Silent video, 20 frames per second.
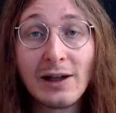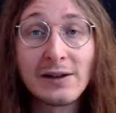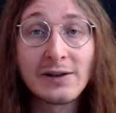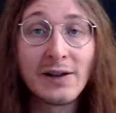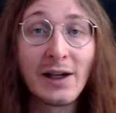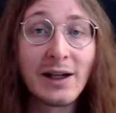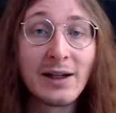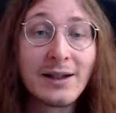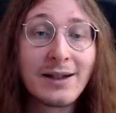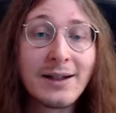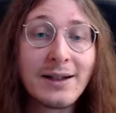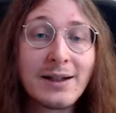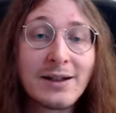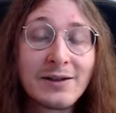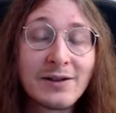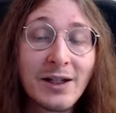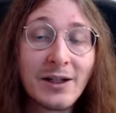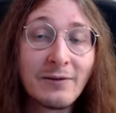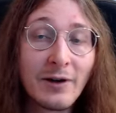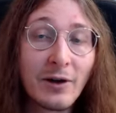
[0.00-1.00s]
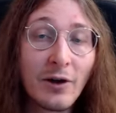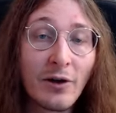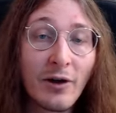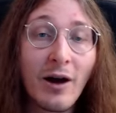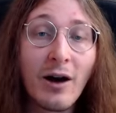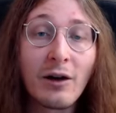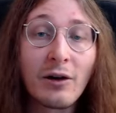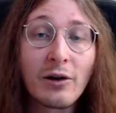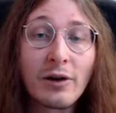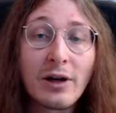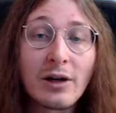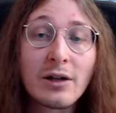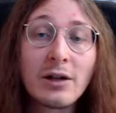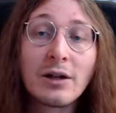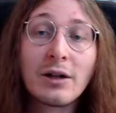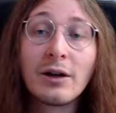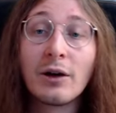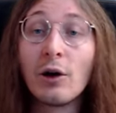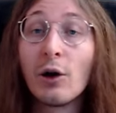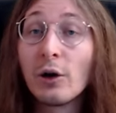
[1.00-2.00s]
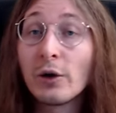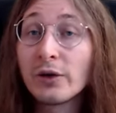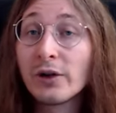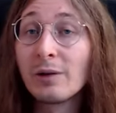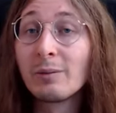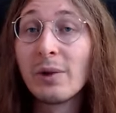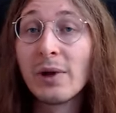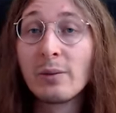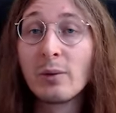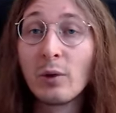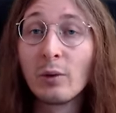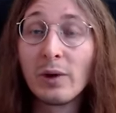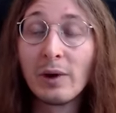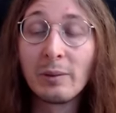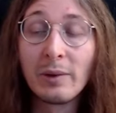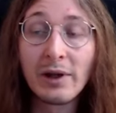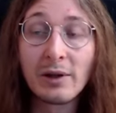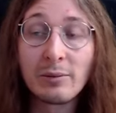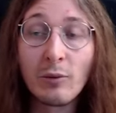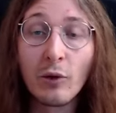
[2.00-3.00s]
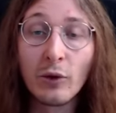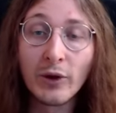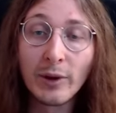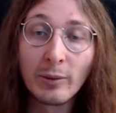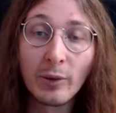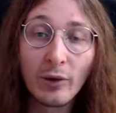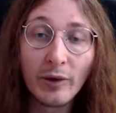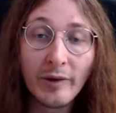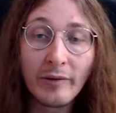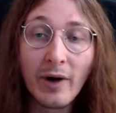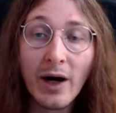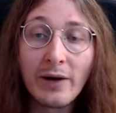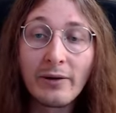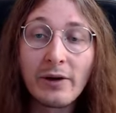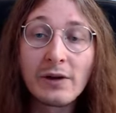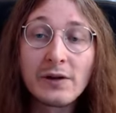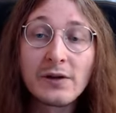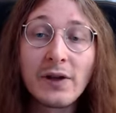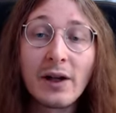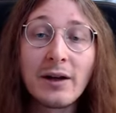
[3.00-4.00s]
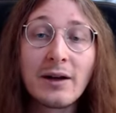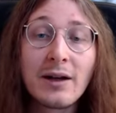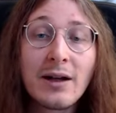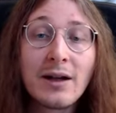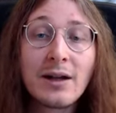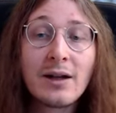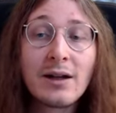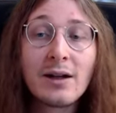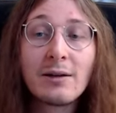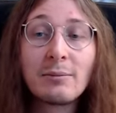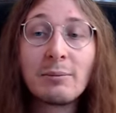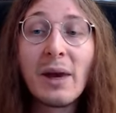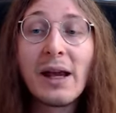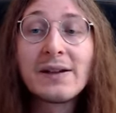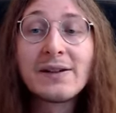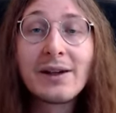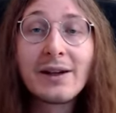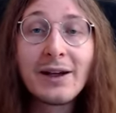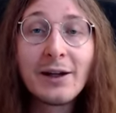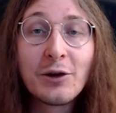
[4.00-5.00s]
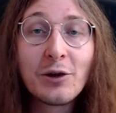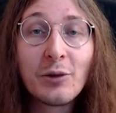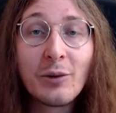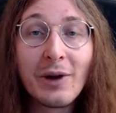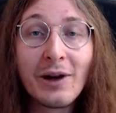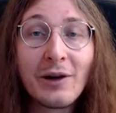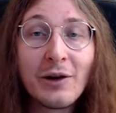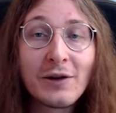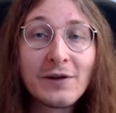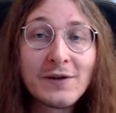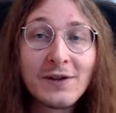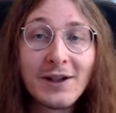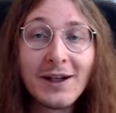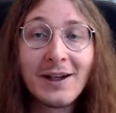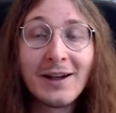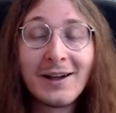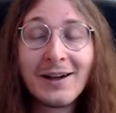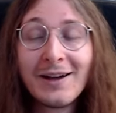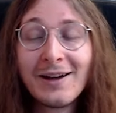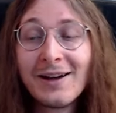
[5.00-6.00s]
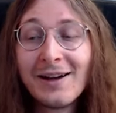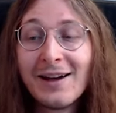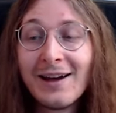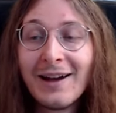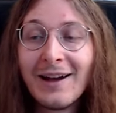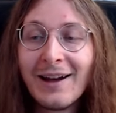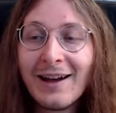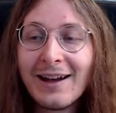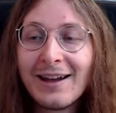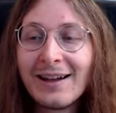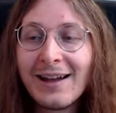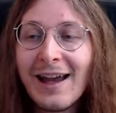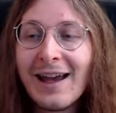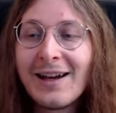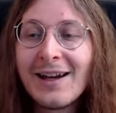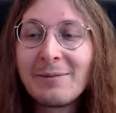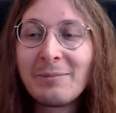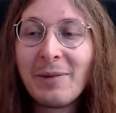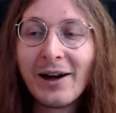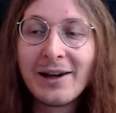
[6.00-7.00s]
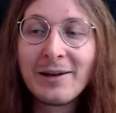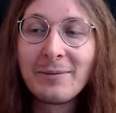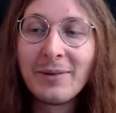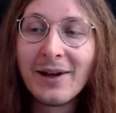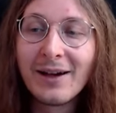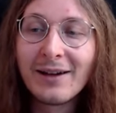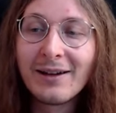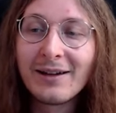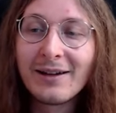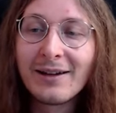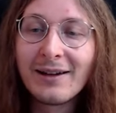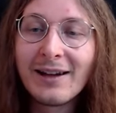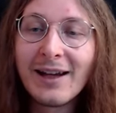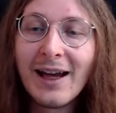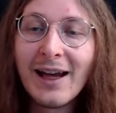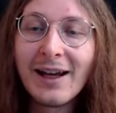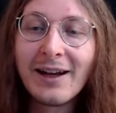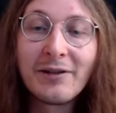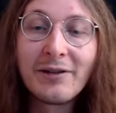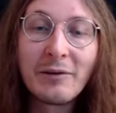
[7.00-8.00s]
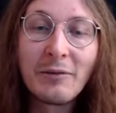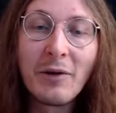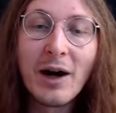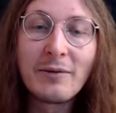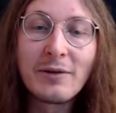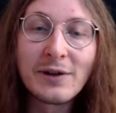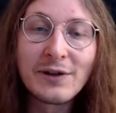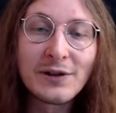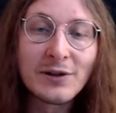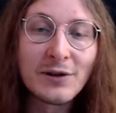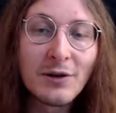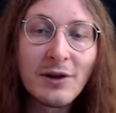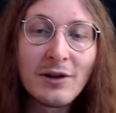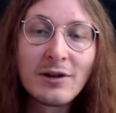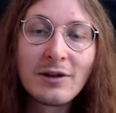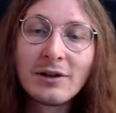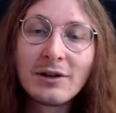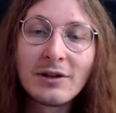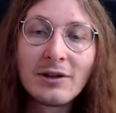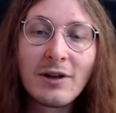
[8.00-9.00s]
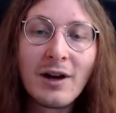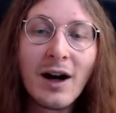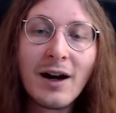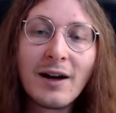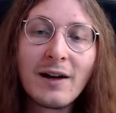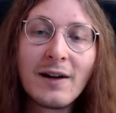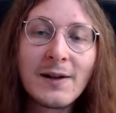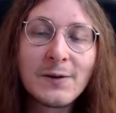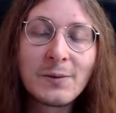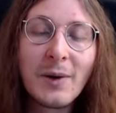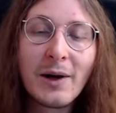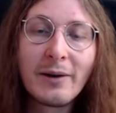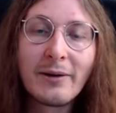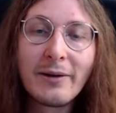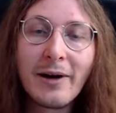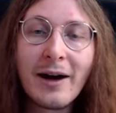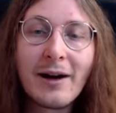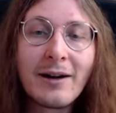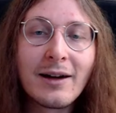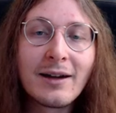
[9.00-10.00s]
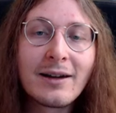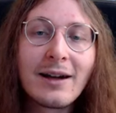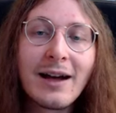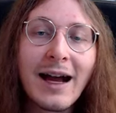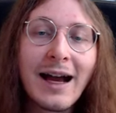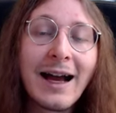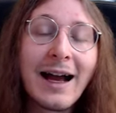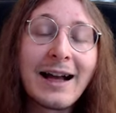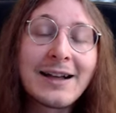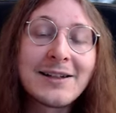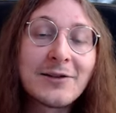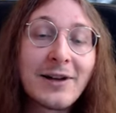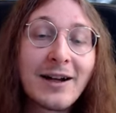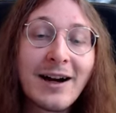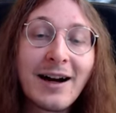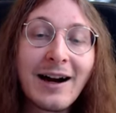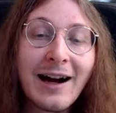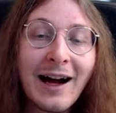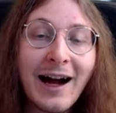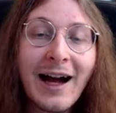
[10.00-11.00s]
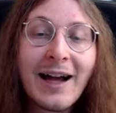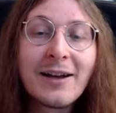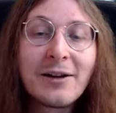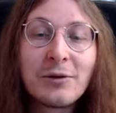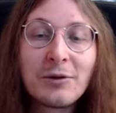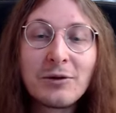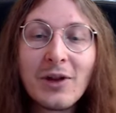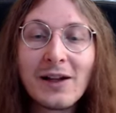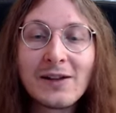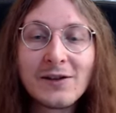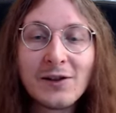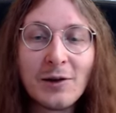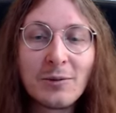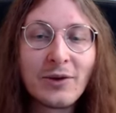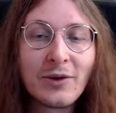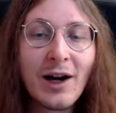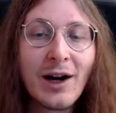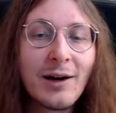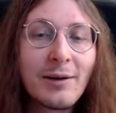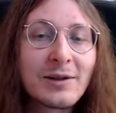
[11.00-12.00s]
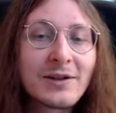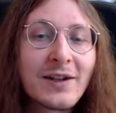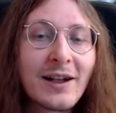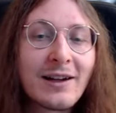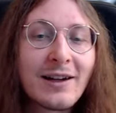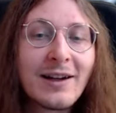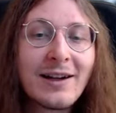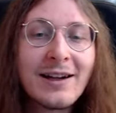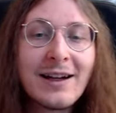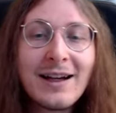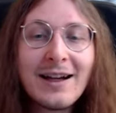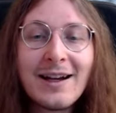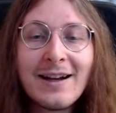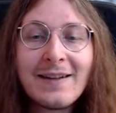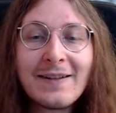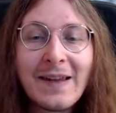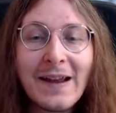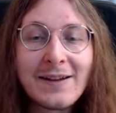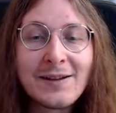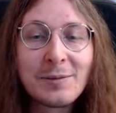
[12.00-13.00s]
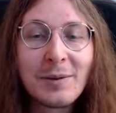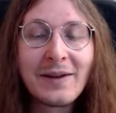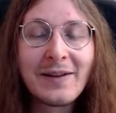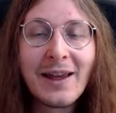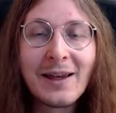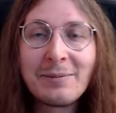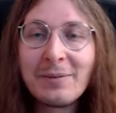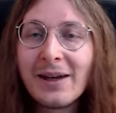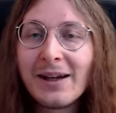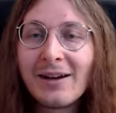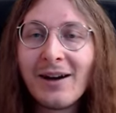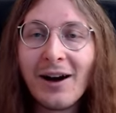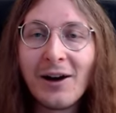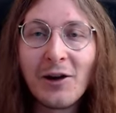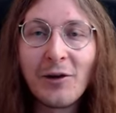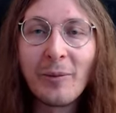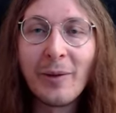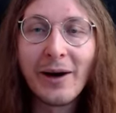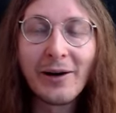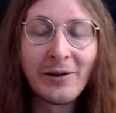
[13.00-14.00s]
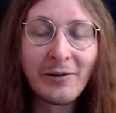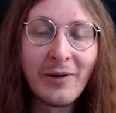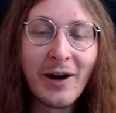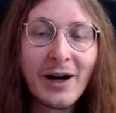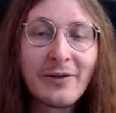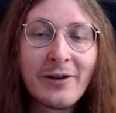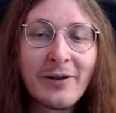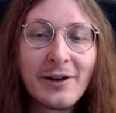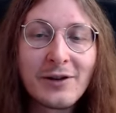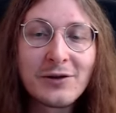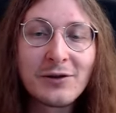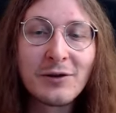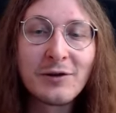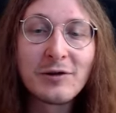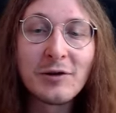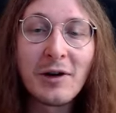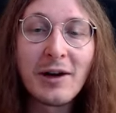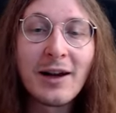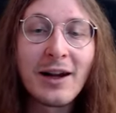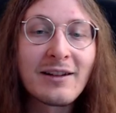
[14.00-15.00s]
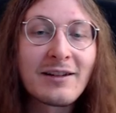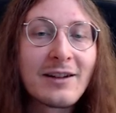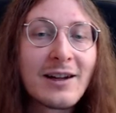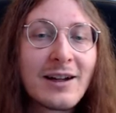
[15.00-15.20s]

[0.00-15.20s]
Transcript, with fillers: say Sifi or Ankora. Often people will pick multiple revivers, and basically you will not see anybody pick any revivers at all, unless very rarely. Actually, I do that sometimes, and that's when they pick all of my revivers usually, and